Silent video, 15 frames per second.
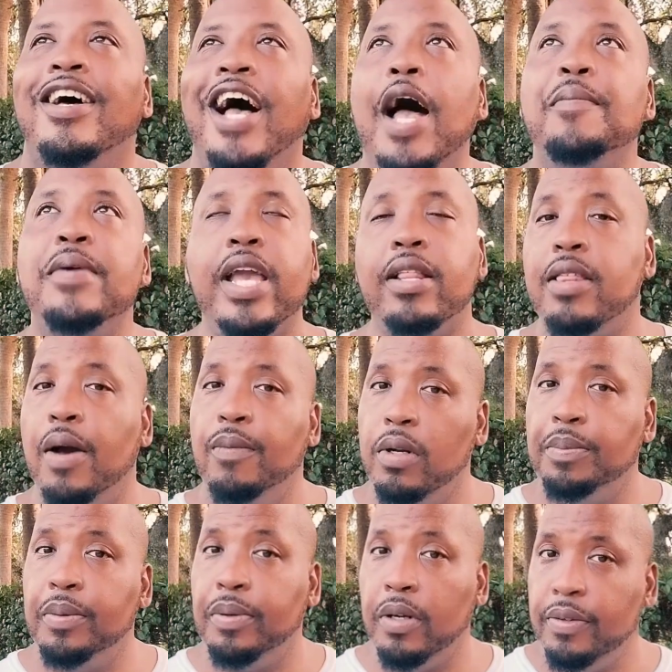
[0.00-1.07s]
I mean, that
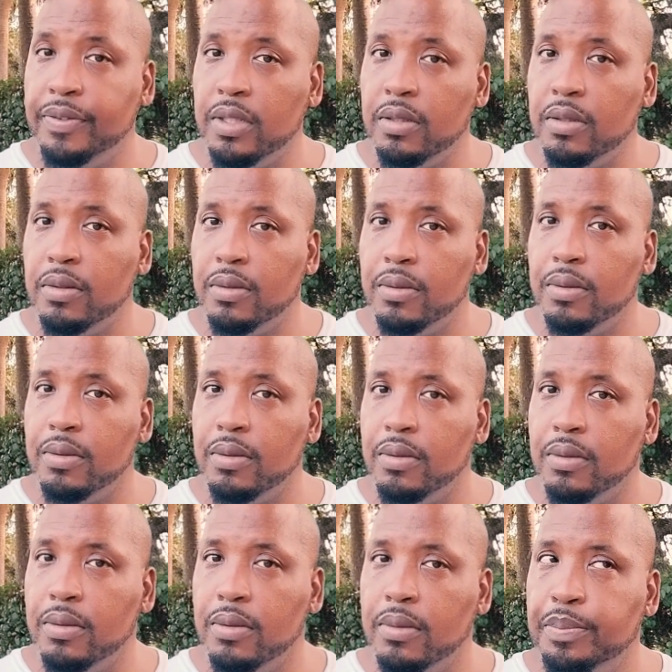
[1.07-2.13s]
would have been perfect.
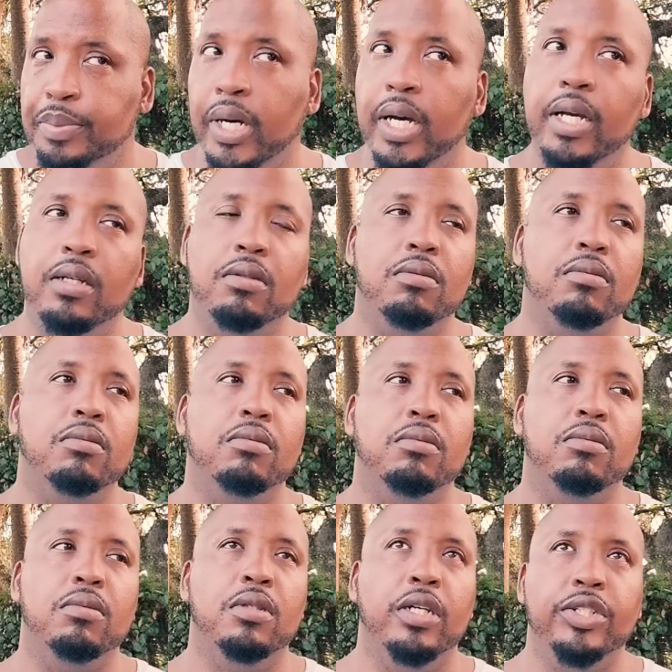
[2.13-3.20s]
But
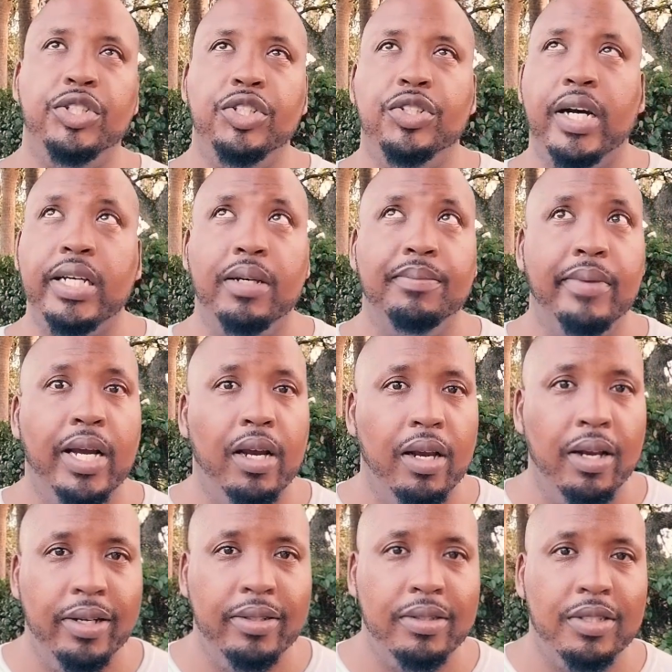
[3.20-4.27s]
look, she's trying to get
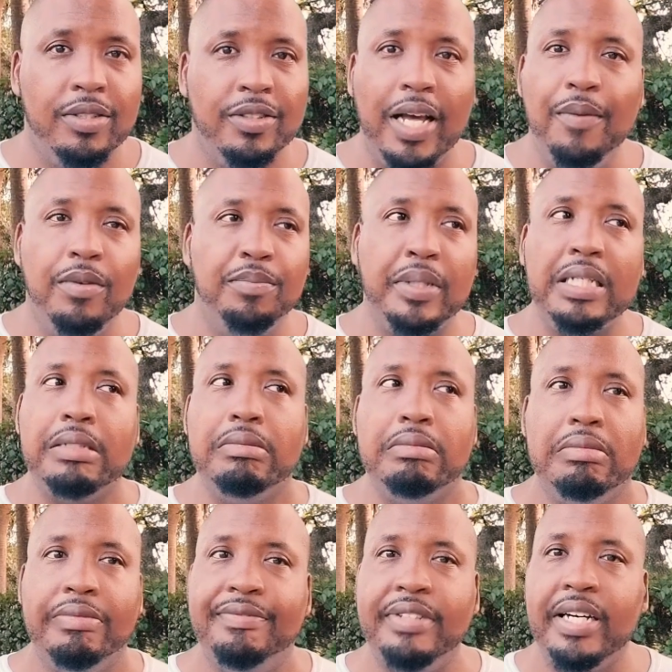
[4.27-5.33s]
married, so that would be
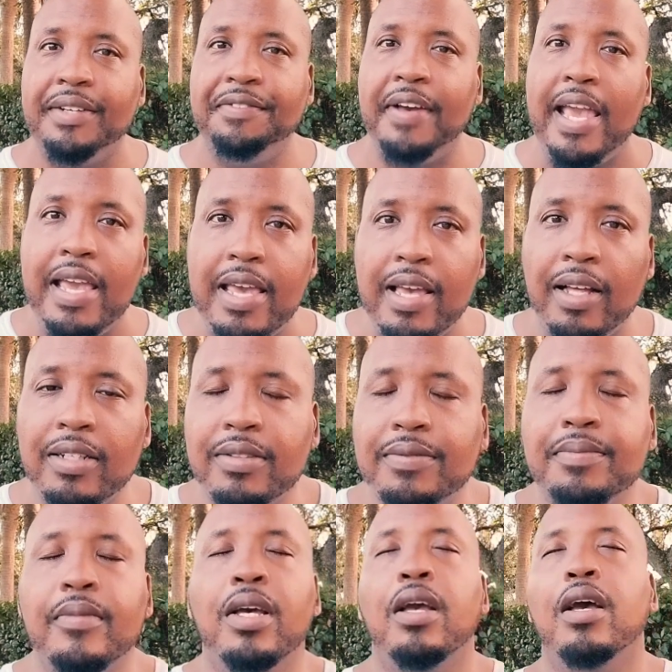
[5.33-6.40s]
very fake.
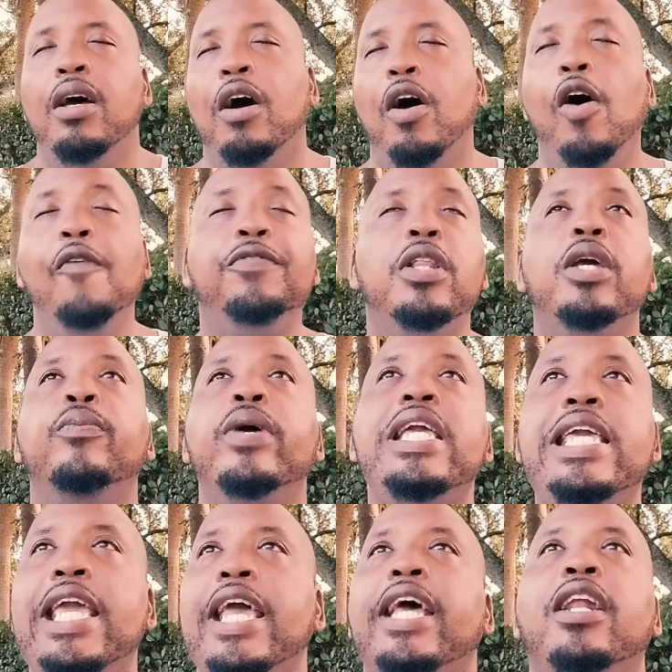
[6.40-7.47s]
Hopefully, we
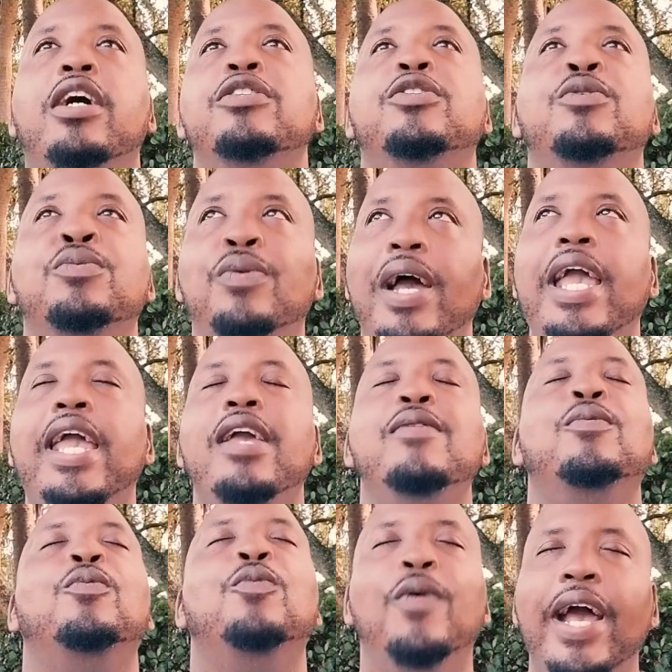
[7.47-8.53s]
get a
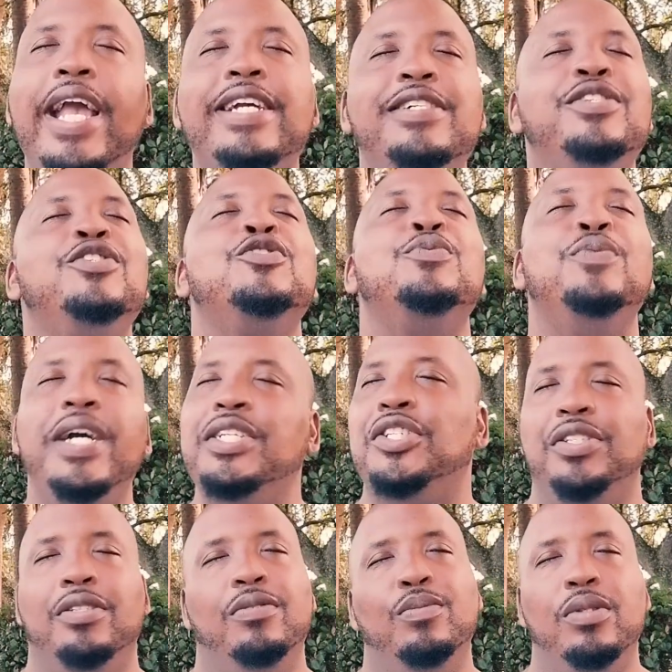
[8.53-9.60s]
Dwayne Wayne
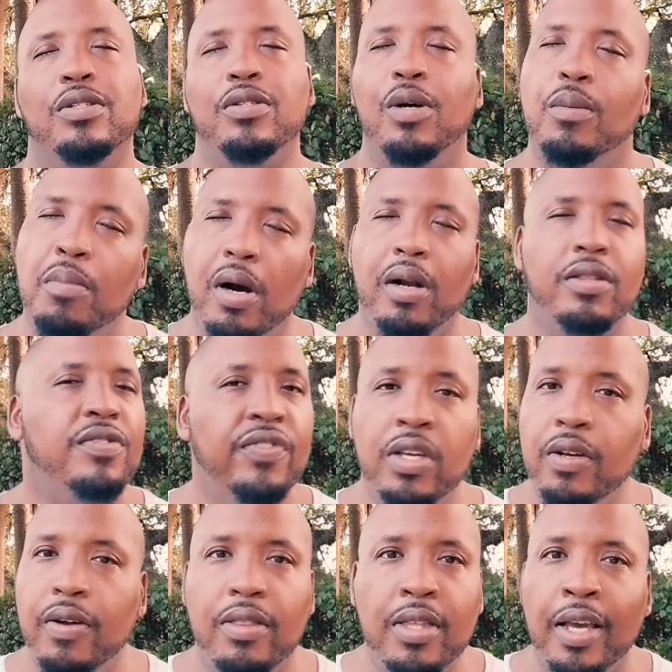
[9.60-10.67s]
situation with this whole Martha's
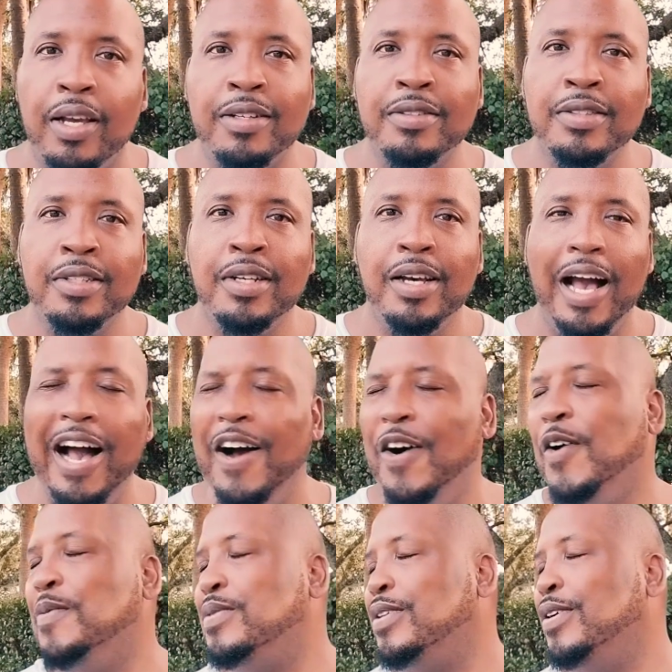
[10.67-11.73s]
Vineyard thing. I
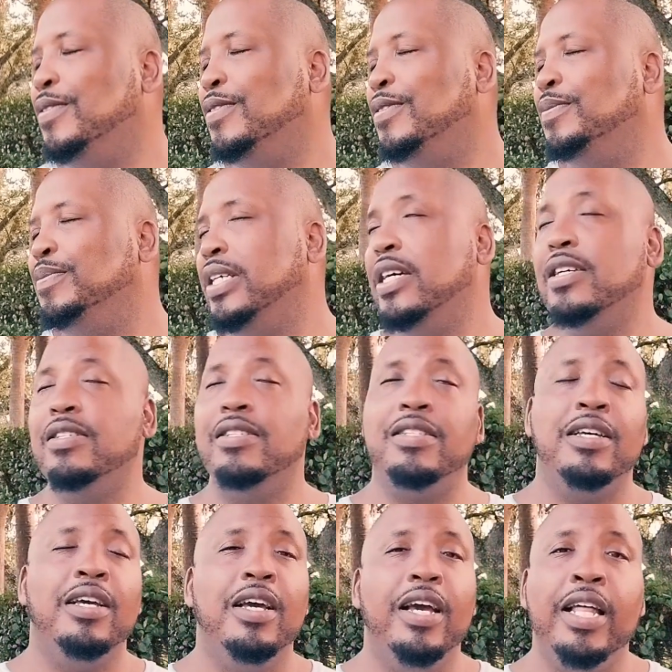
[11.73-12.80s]
hope so, because
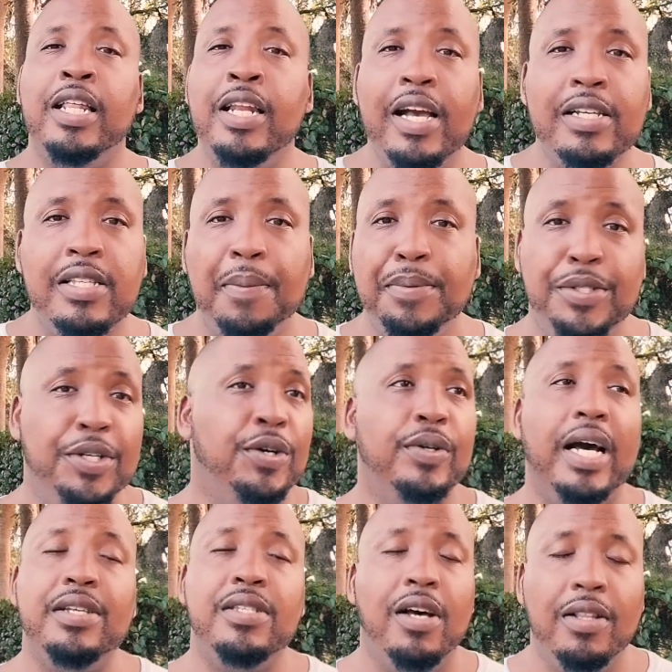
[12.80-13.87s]
in the next
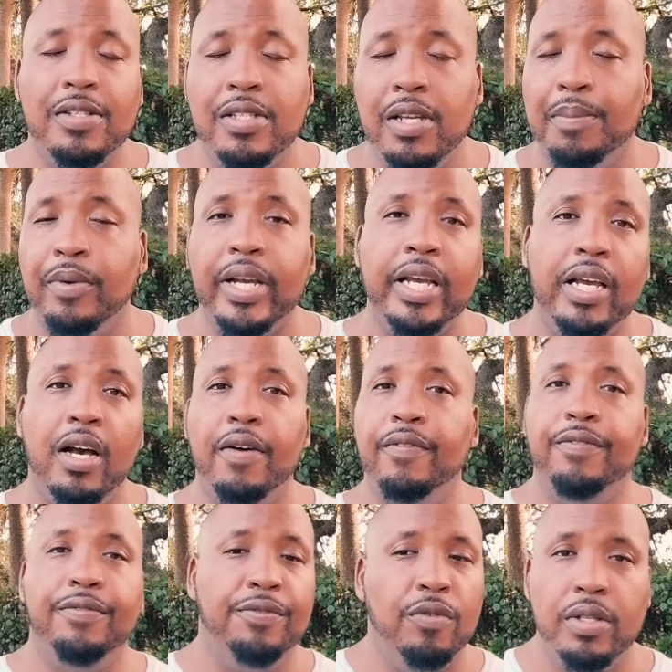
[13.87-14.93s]
episode, I saw the summary of
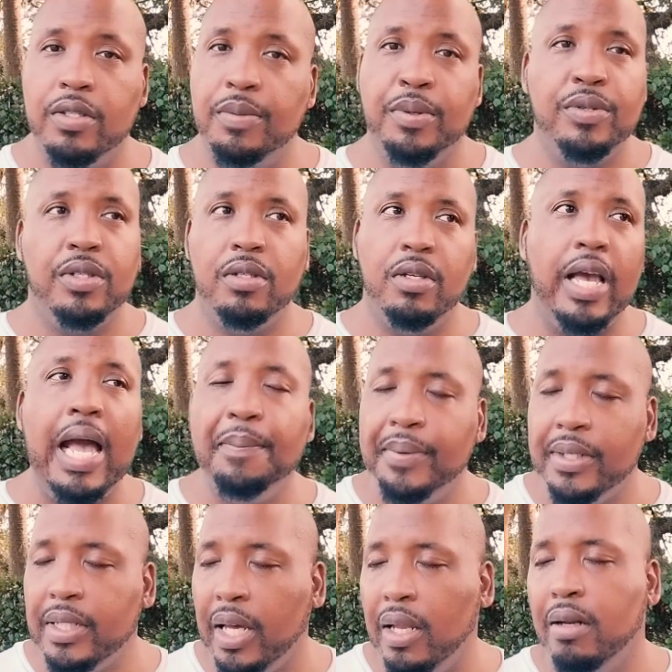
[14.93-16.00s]
what's supposed to
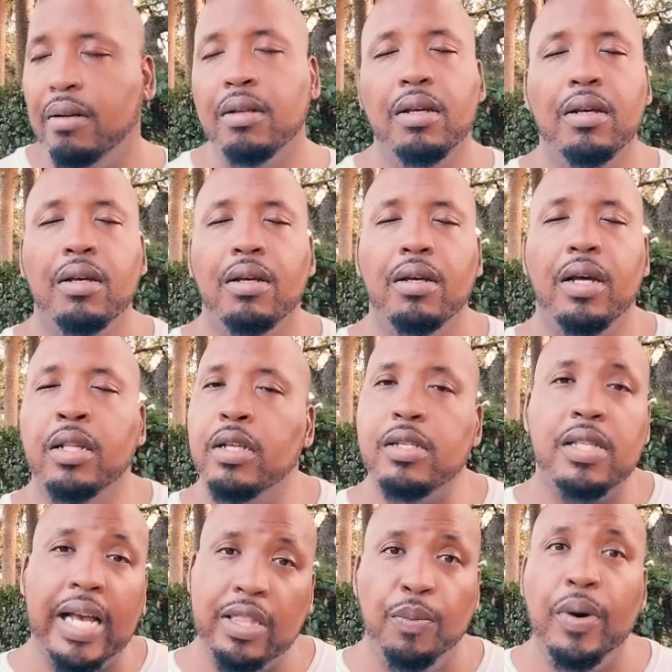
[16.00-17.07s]
happen, and it
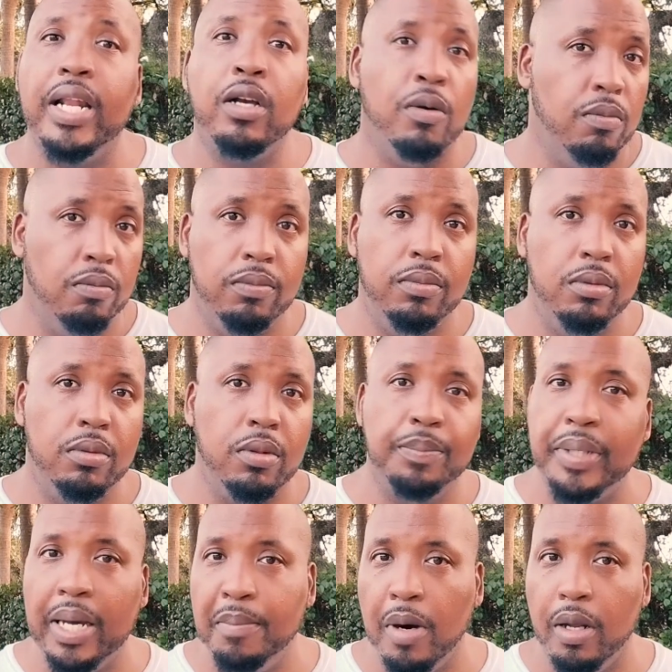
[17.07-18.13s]
looks like the wedding
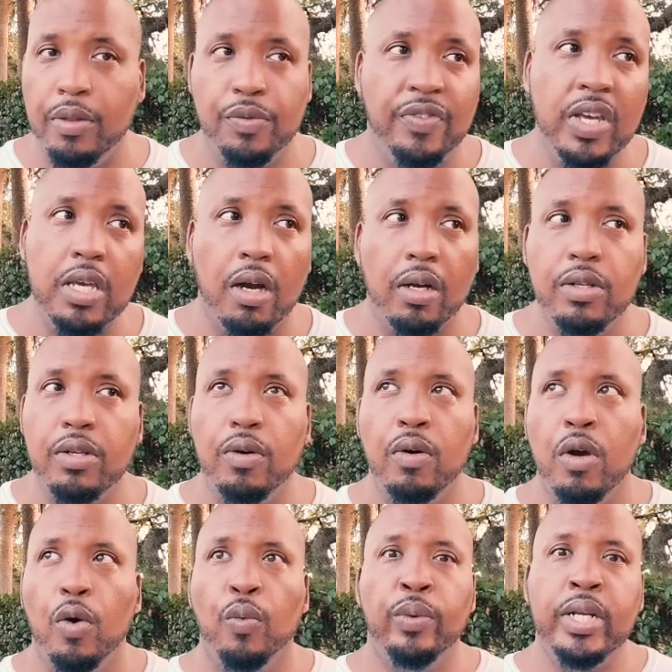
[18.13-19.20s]
gonna, be at Martha's Vineyard.
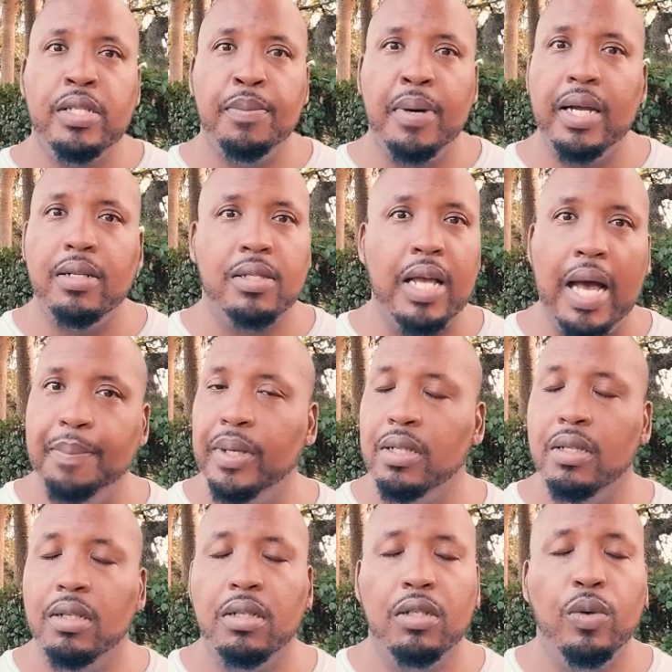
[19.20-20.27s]
We need somebody to stop it
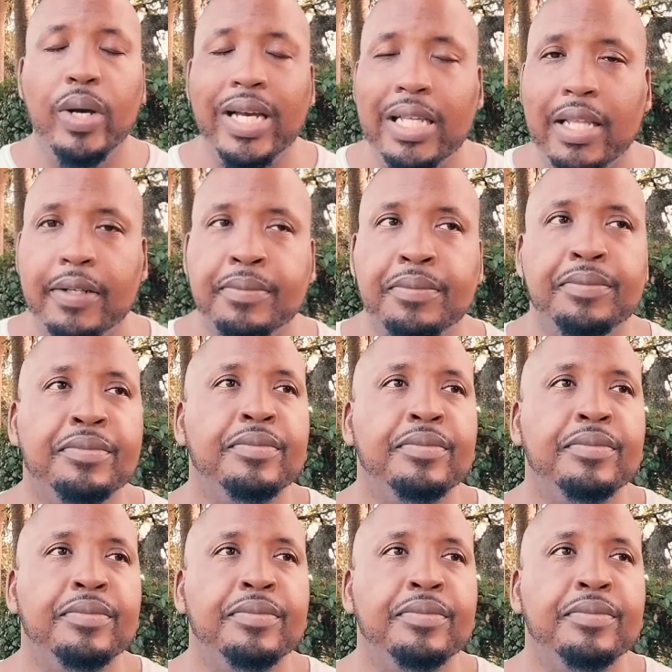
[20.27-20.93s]
quickly.